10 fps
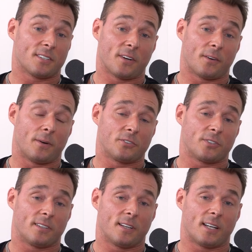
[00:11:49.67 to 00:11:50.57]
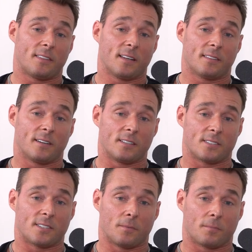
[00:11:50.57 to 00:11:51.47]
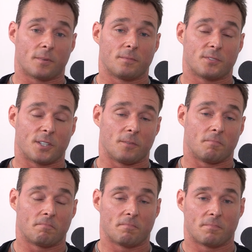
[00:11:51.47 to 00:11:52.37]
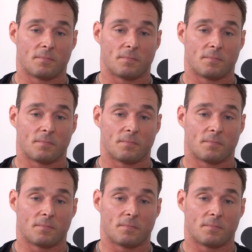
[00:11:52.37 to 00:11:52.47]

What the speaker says: a great question, and I think there's some